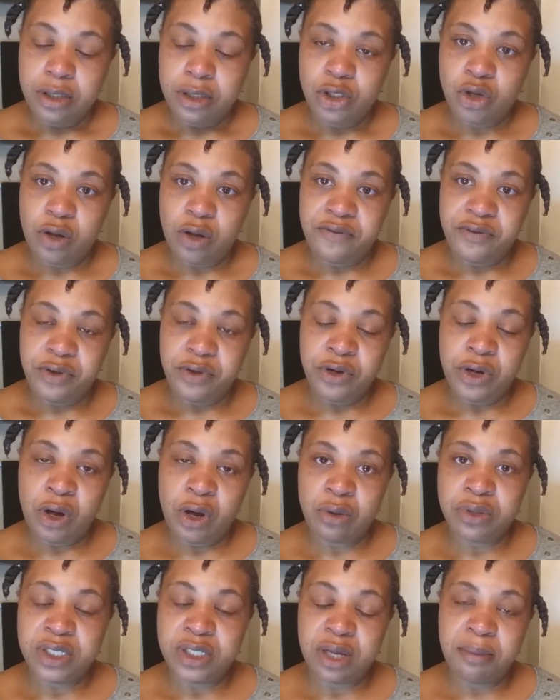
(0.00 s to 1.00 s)
So if you
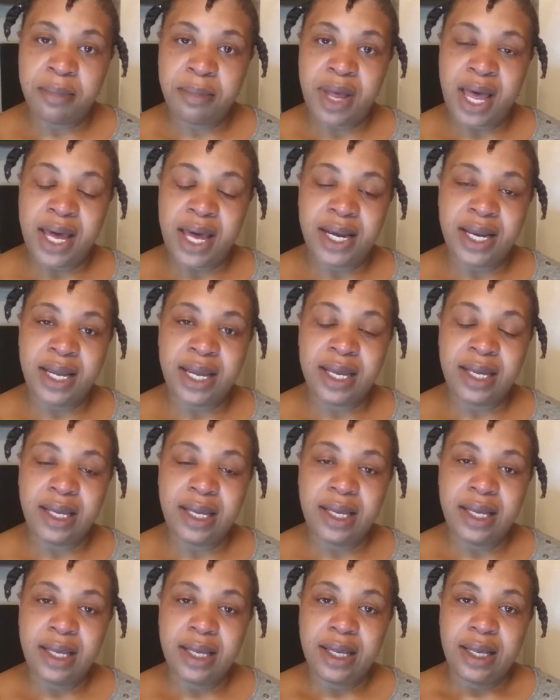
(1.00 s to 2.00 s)
know somebody
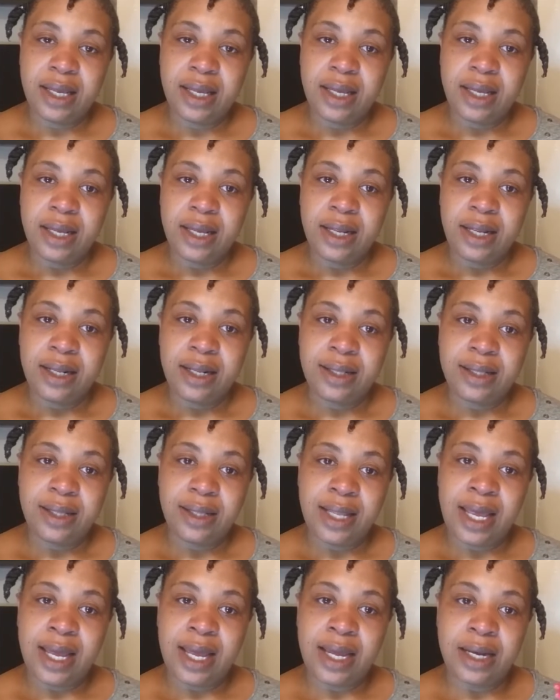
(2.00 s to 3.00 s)

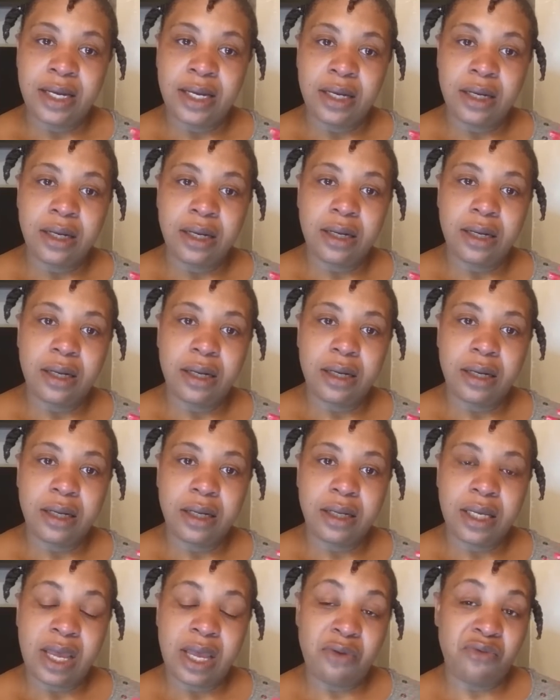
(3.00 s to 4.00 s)
that
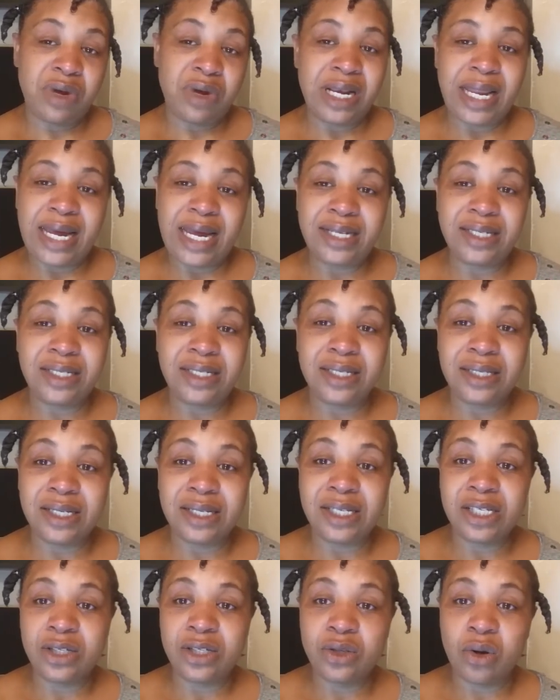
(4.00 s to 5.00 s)
can relate to
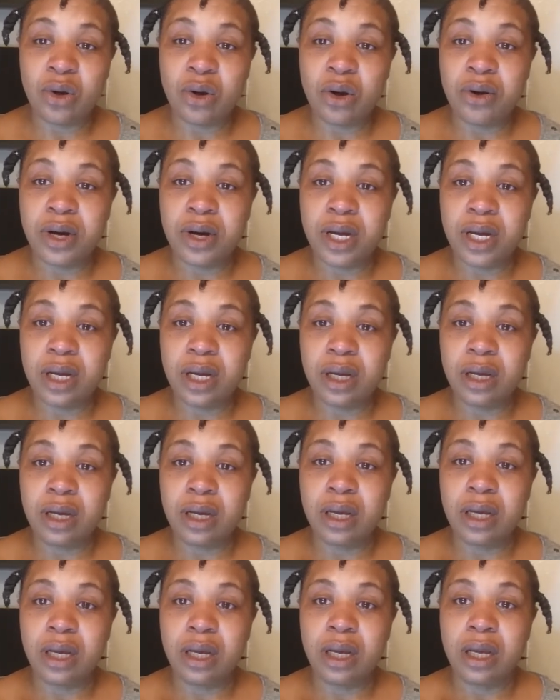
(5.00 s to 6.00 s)
this story,
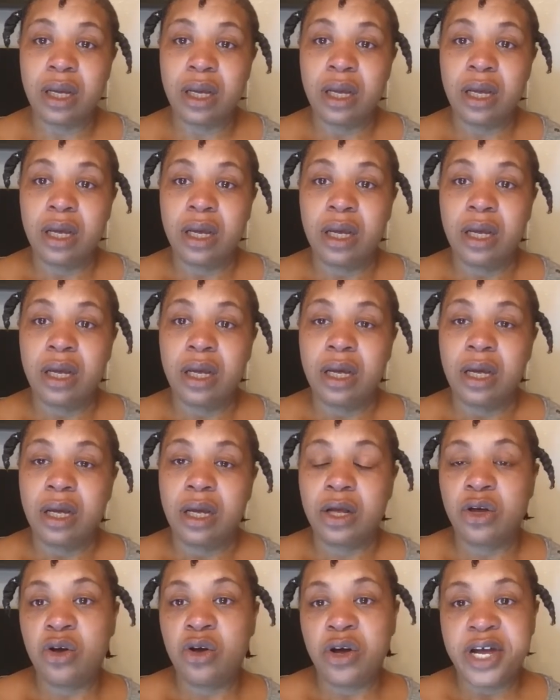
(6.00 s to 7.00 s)

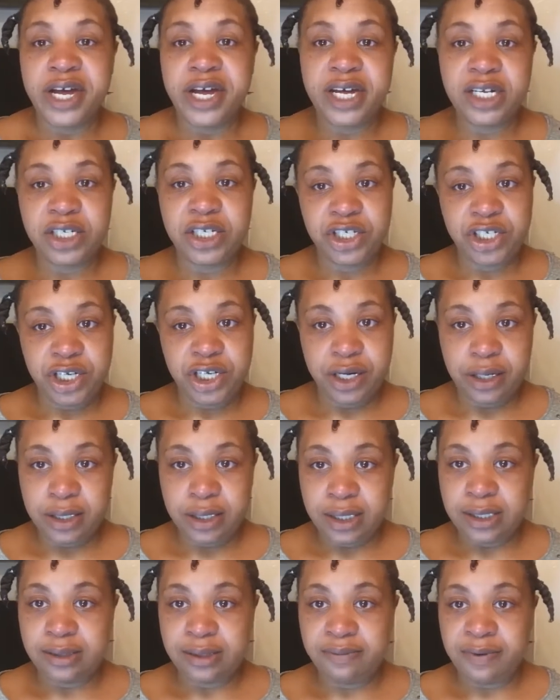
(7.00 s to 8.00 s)
go ahead and share
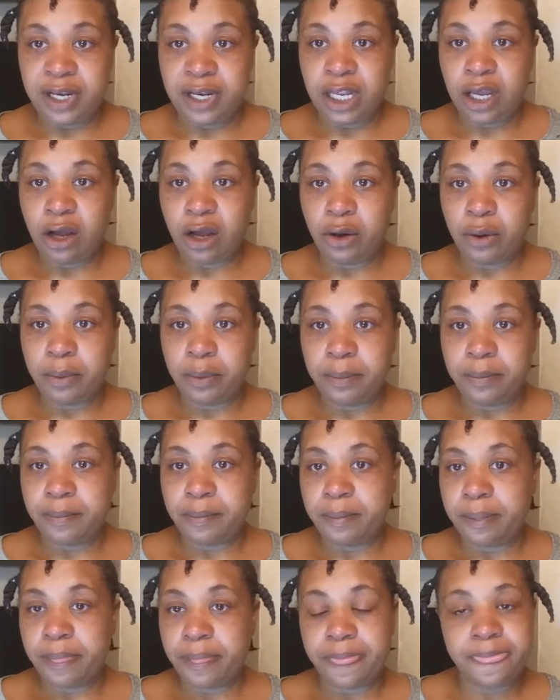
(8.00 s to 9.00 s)
this video.
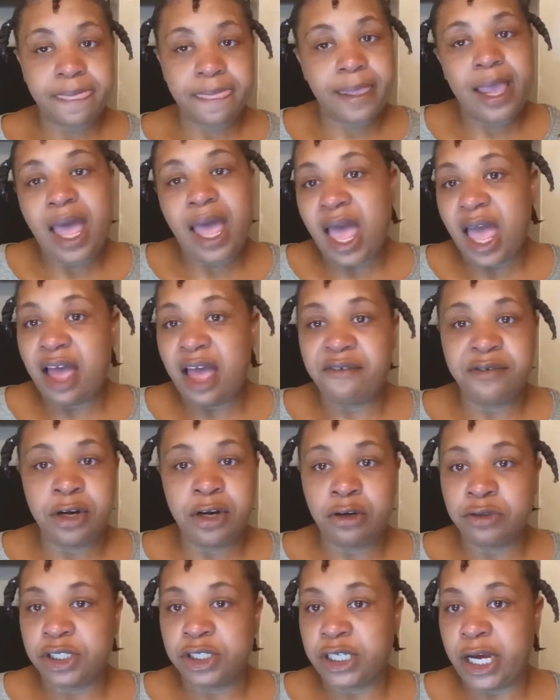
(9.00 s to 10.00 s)
I have
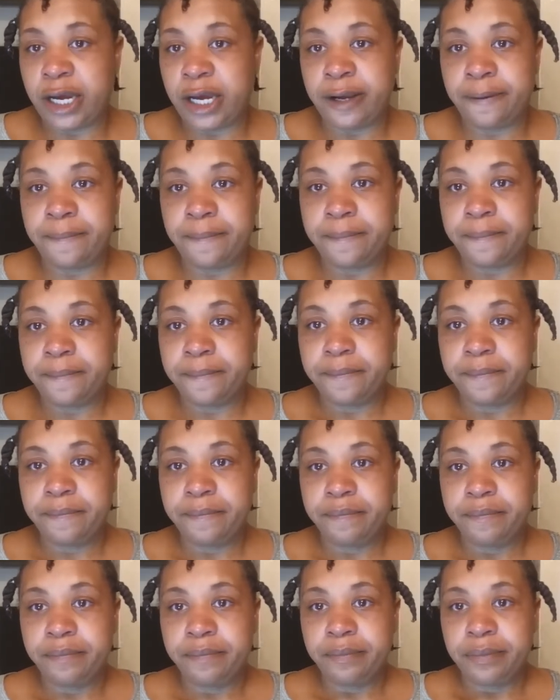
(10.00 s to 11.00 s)
no shame.
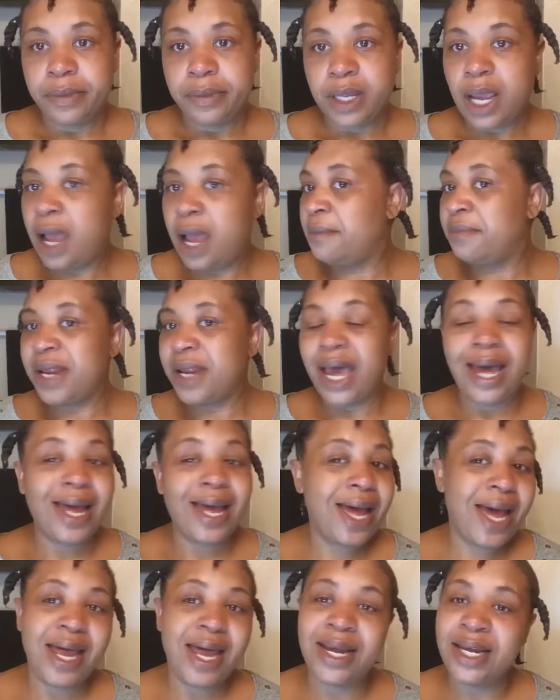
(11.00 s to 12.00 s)
I'm not
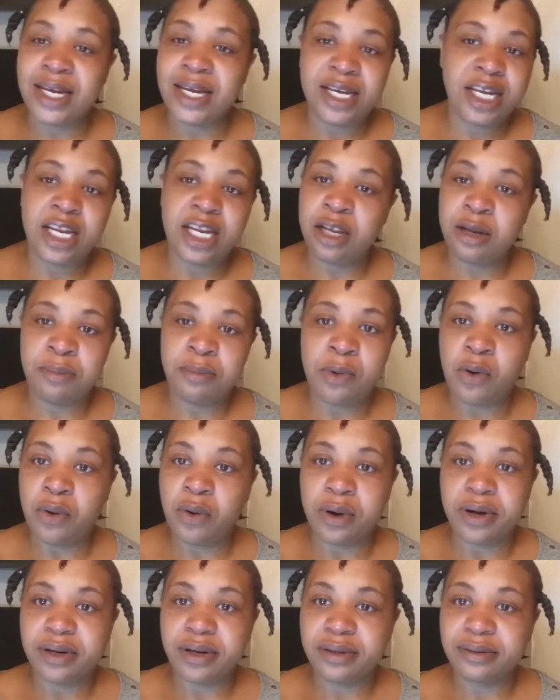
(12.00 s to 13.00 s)
hiding it
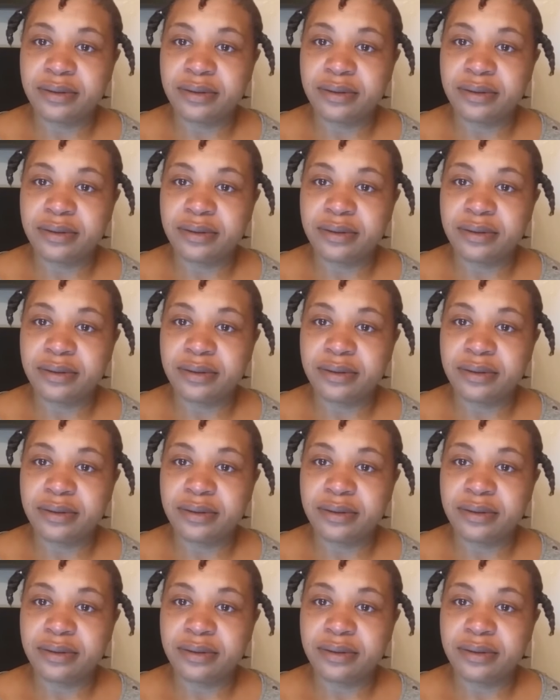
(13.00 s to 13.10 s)
anymore.